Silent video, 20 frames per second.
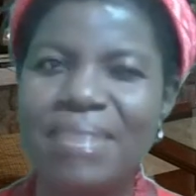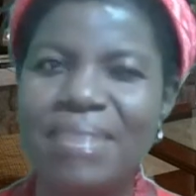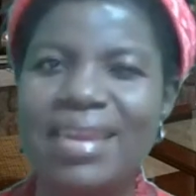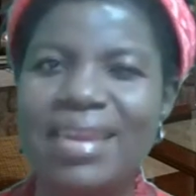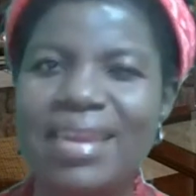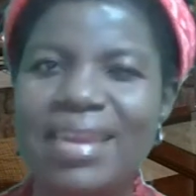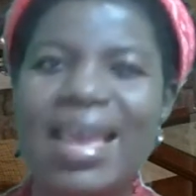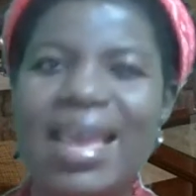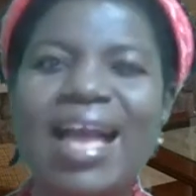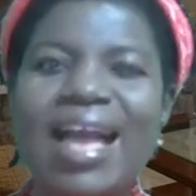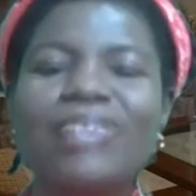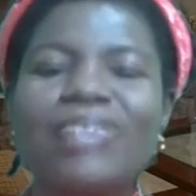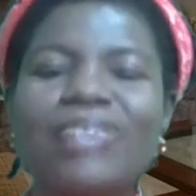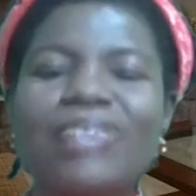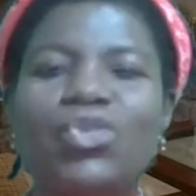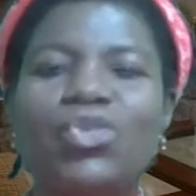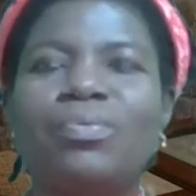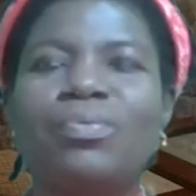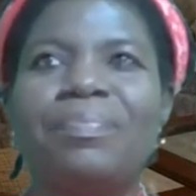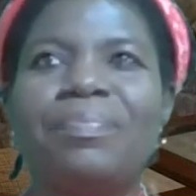There has to
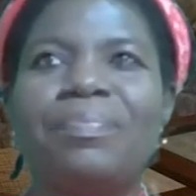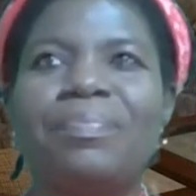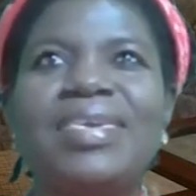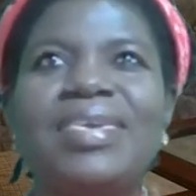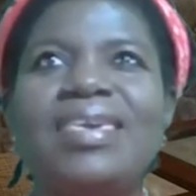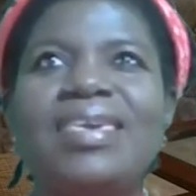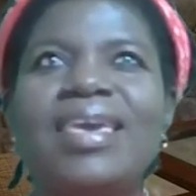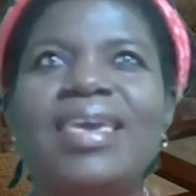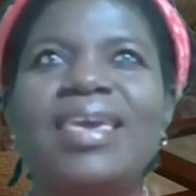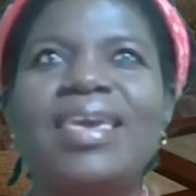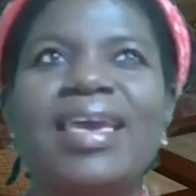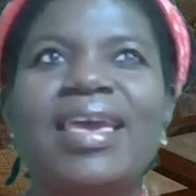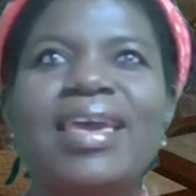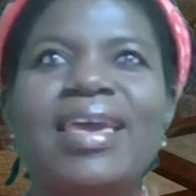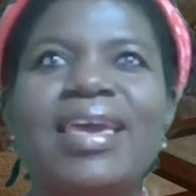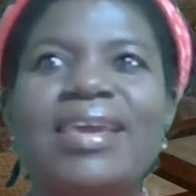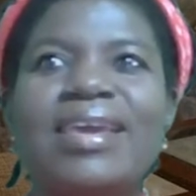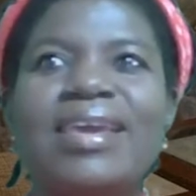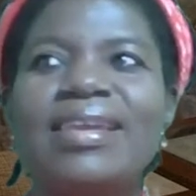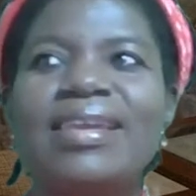be
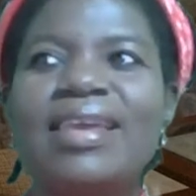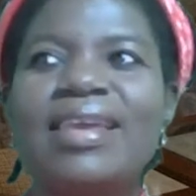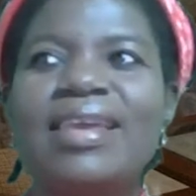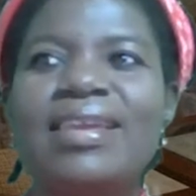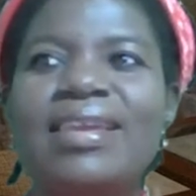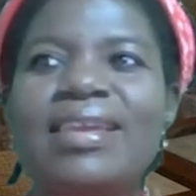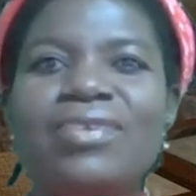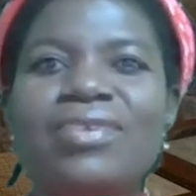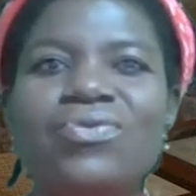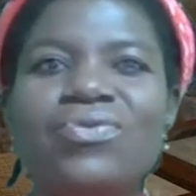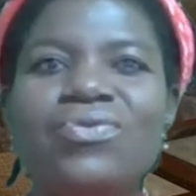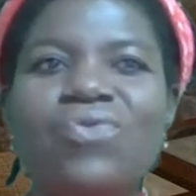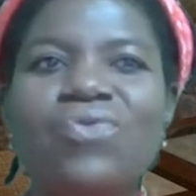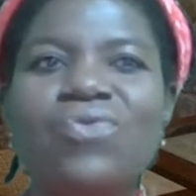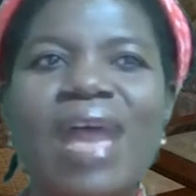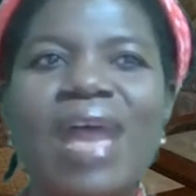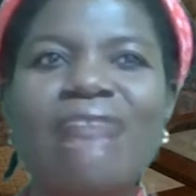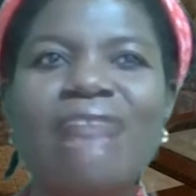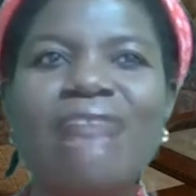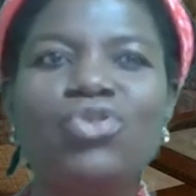you
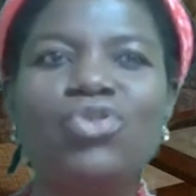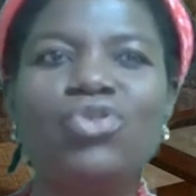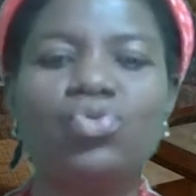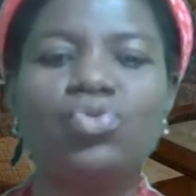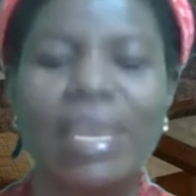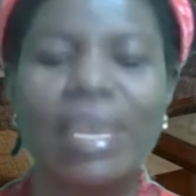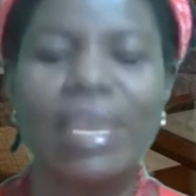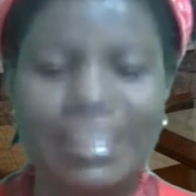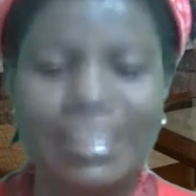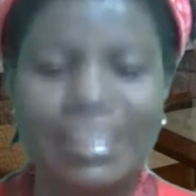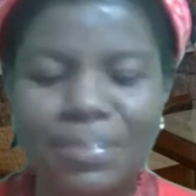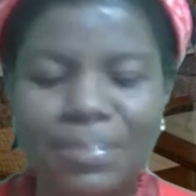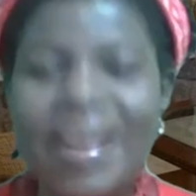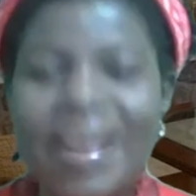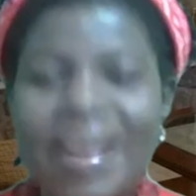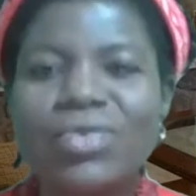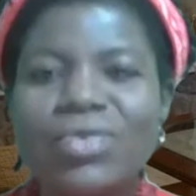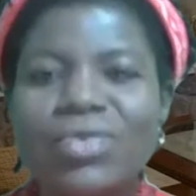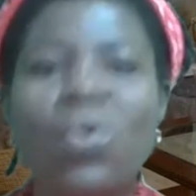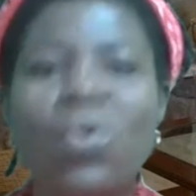have to express
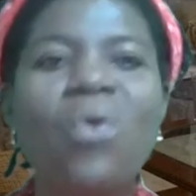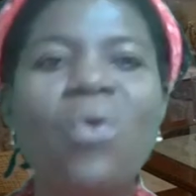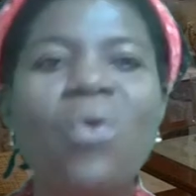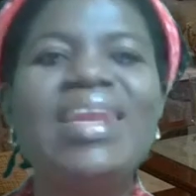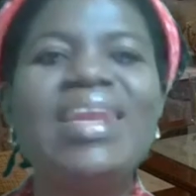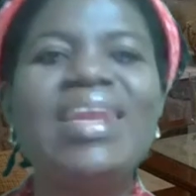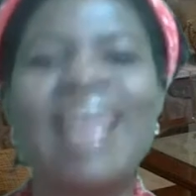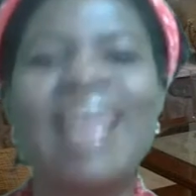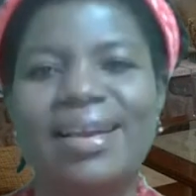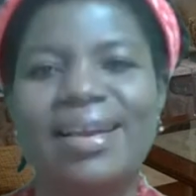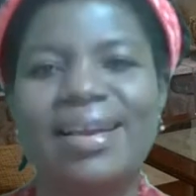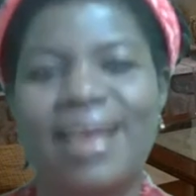holy anger.